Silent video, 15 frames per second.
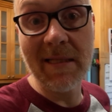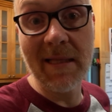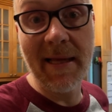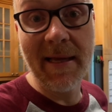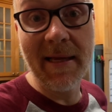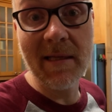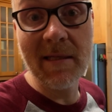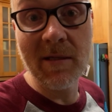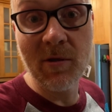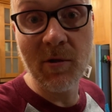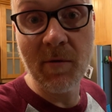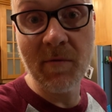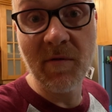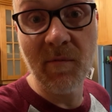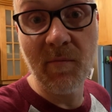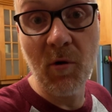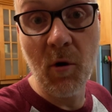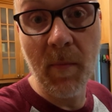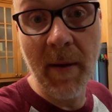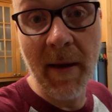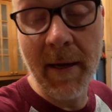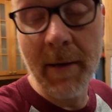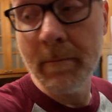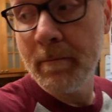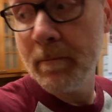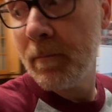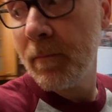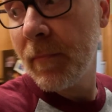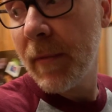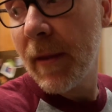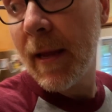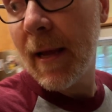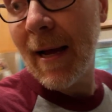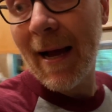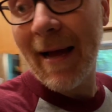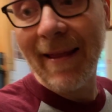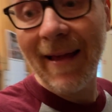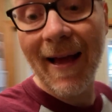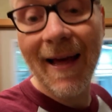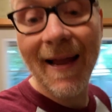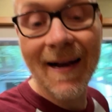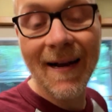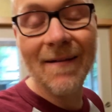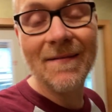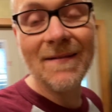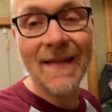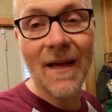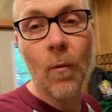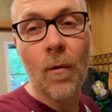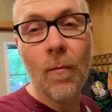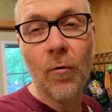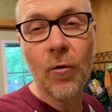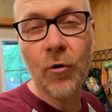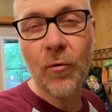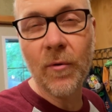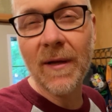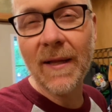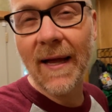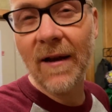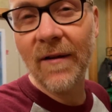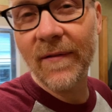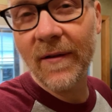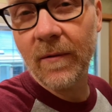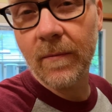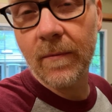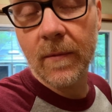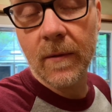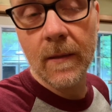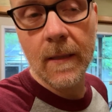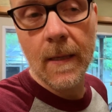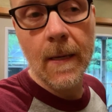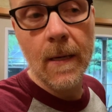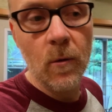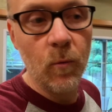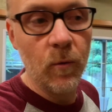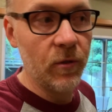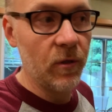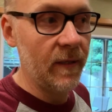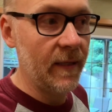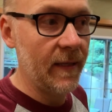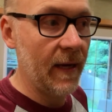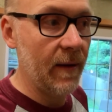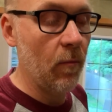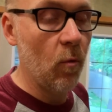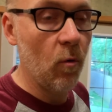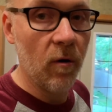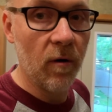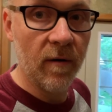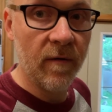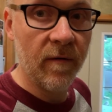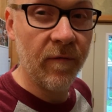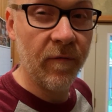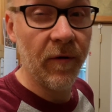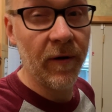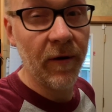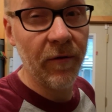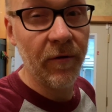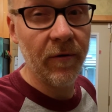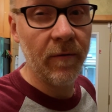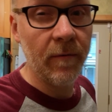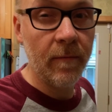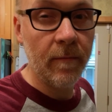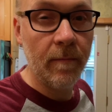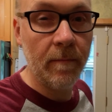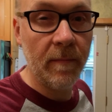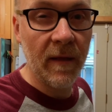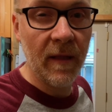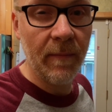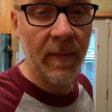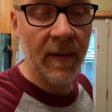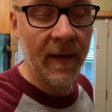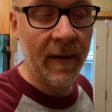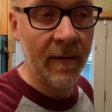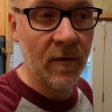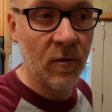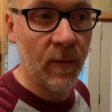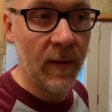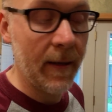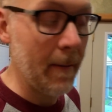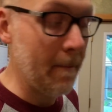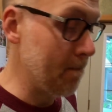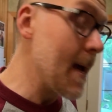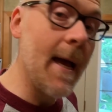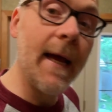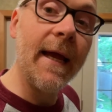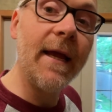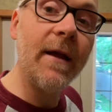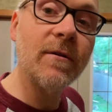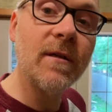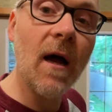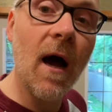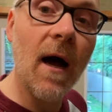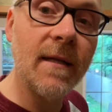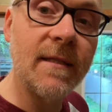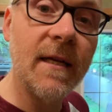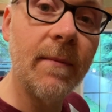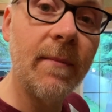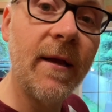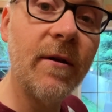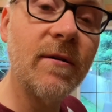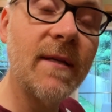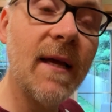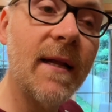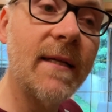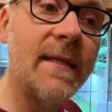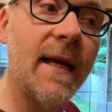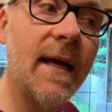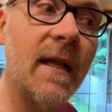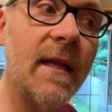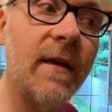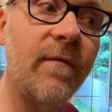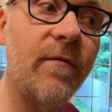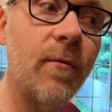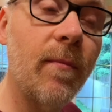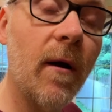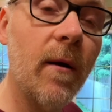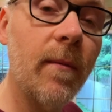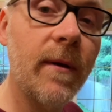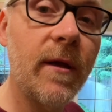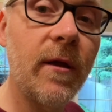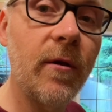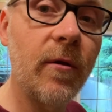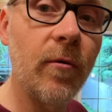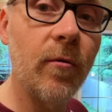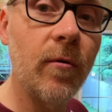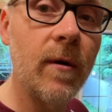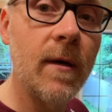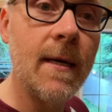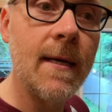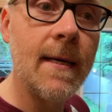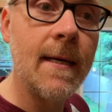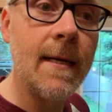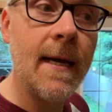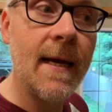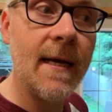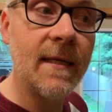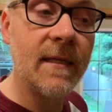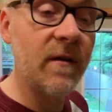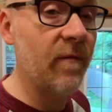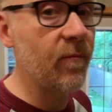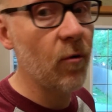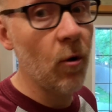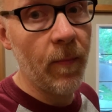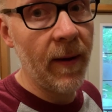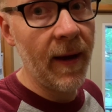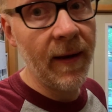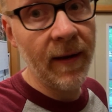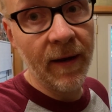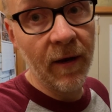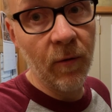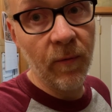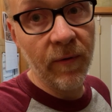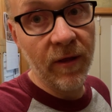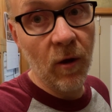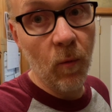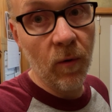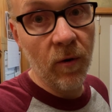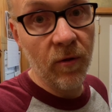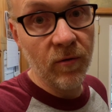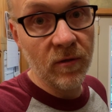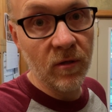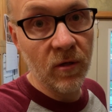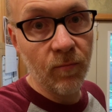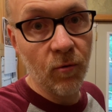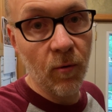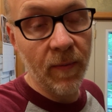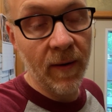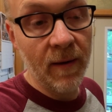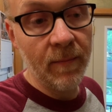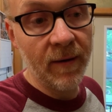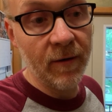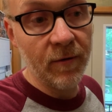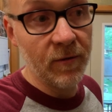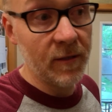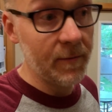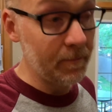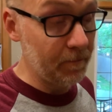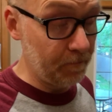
legs in terms of propane. I think I got enough to get one more grill out of it, which I'll need to get more for another meal I'm making this week. Here's a hot tip. Here's how to tell if your barbecue has enough propane in it without one of those little propane meters.